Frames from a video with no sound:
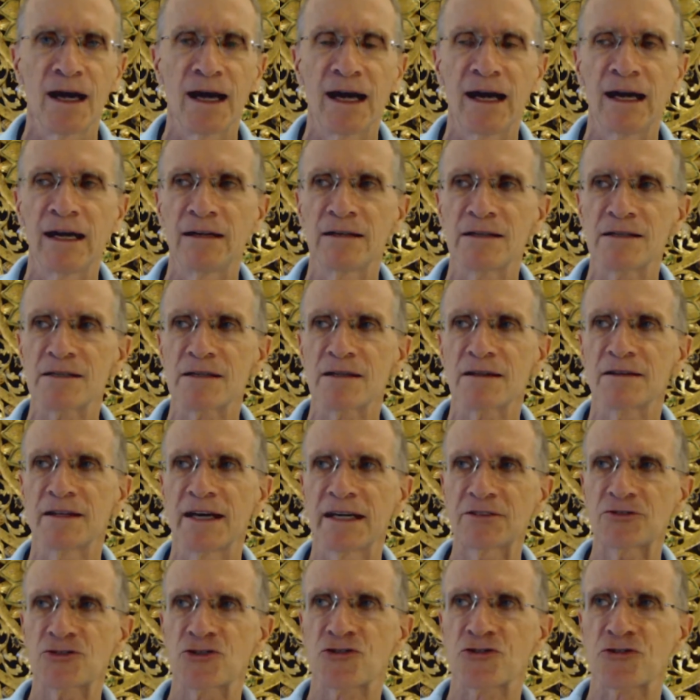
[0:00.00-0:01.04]
And
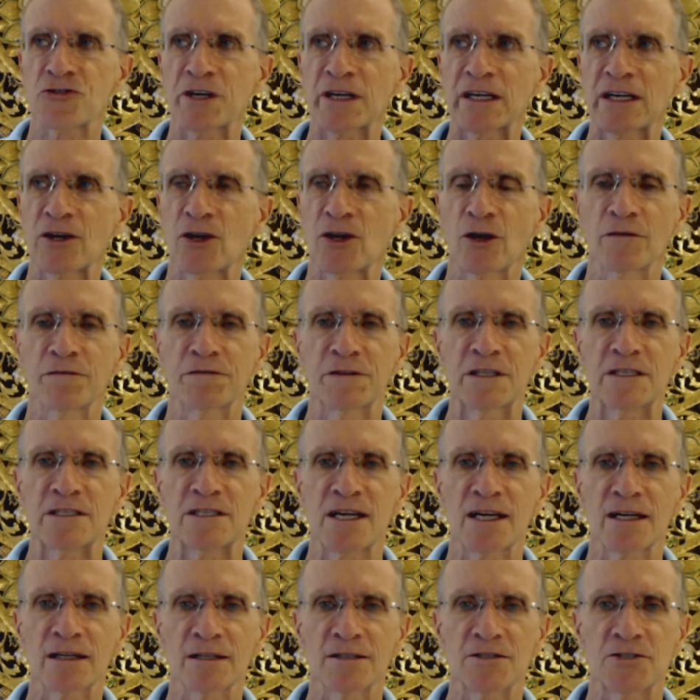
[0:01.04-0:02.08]
that triggered off
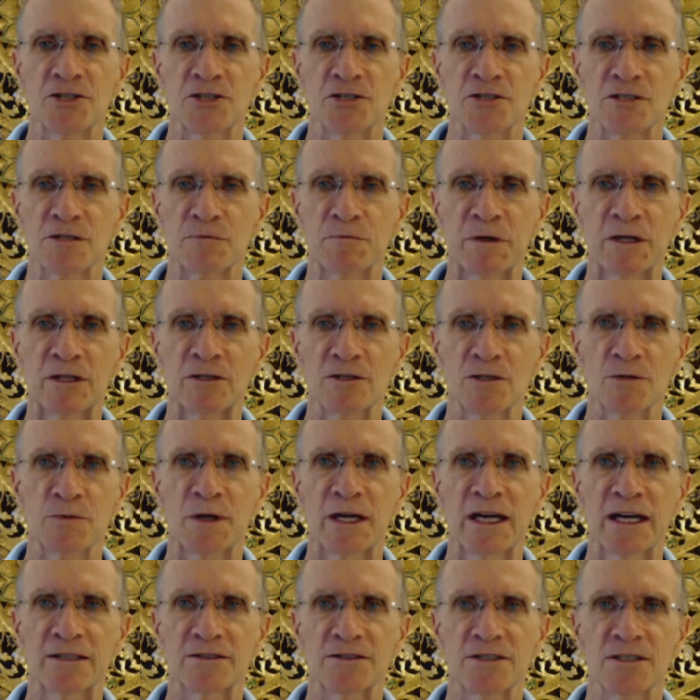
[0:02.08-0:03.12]
intelligence because
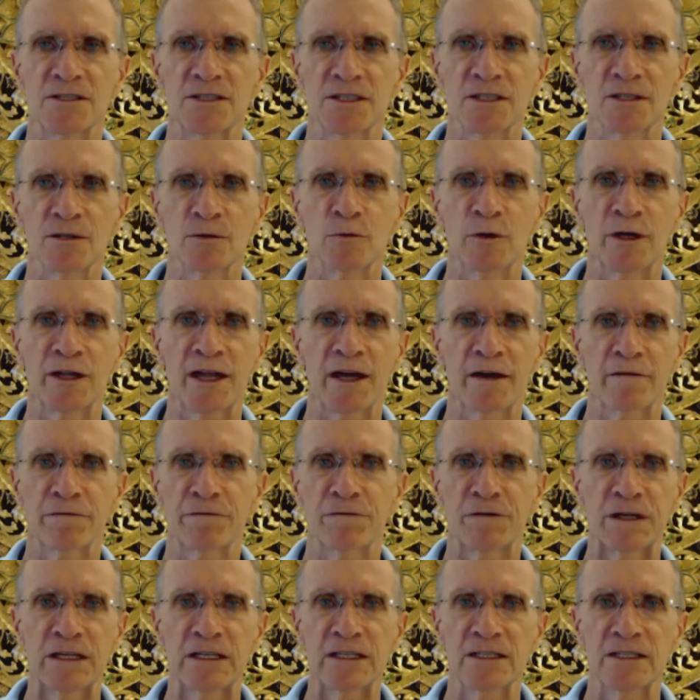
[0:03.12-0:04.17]
we had to deal with our
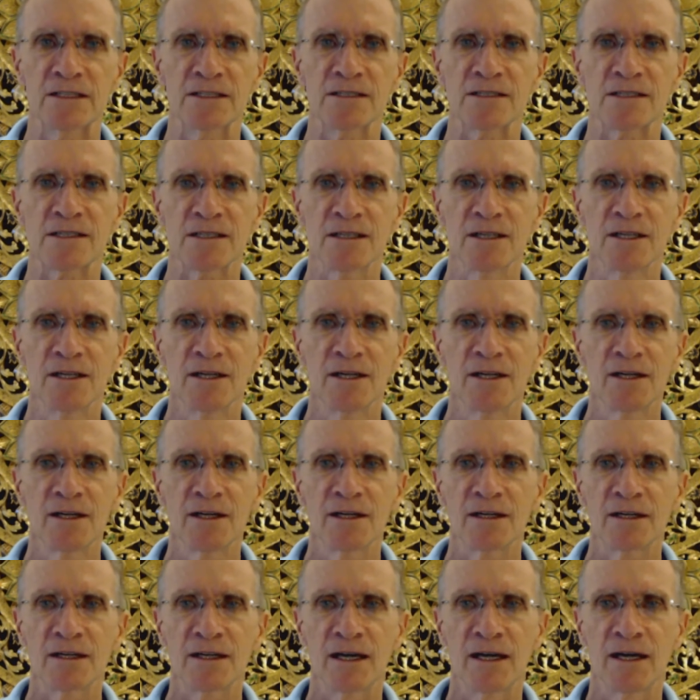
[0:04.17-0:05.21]
fears,
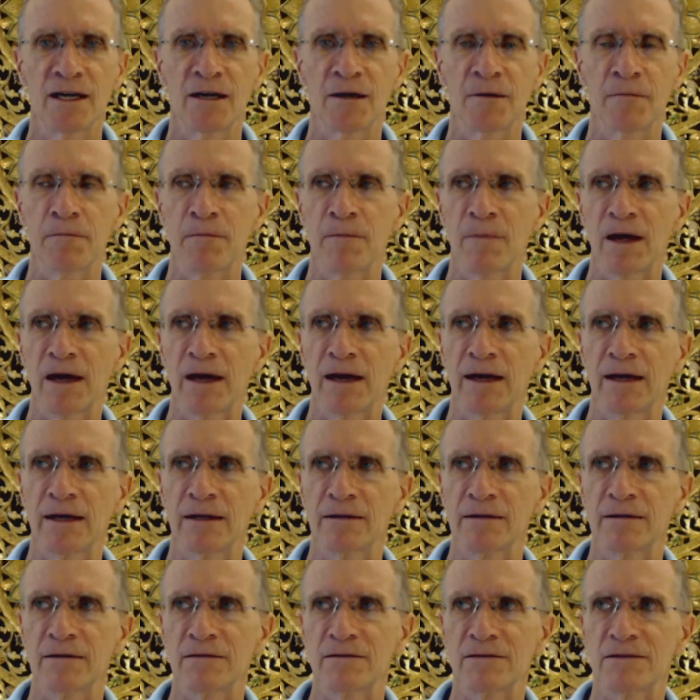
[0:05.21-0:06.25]

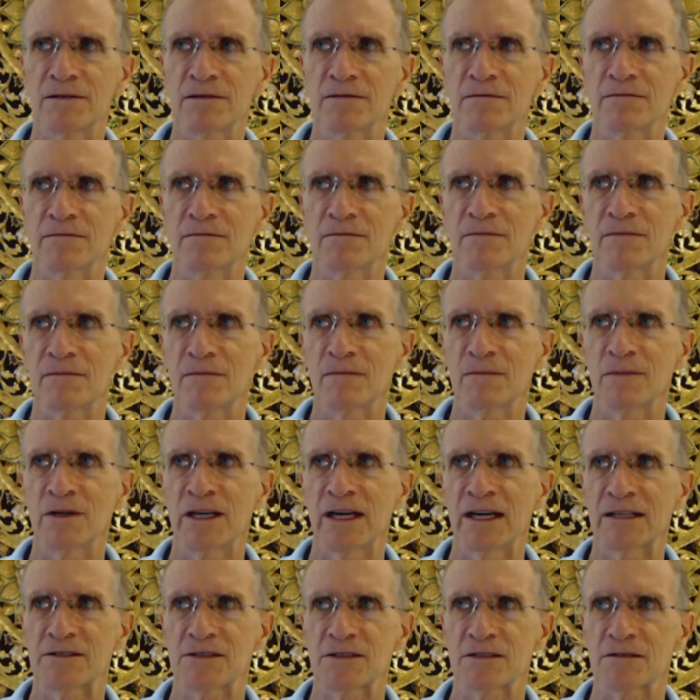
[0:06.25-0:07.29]
and we
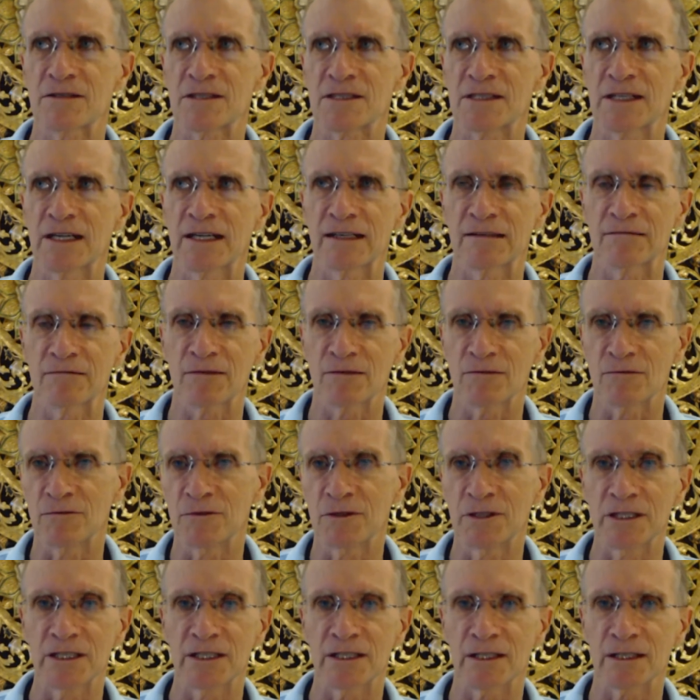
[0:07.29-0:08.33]
had to start
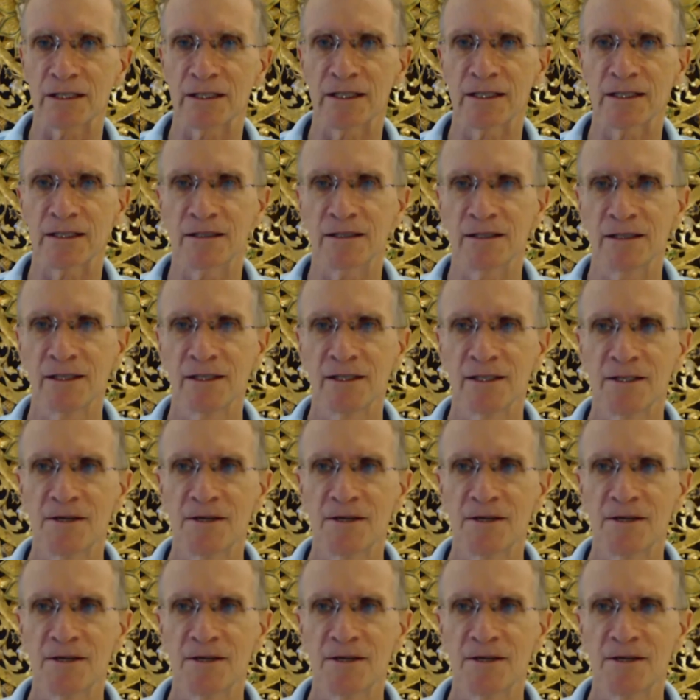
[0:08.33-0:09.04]
really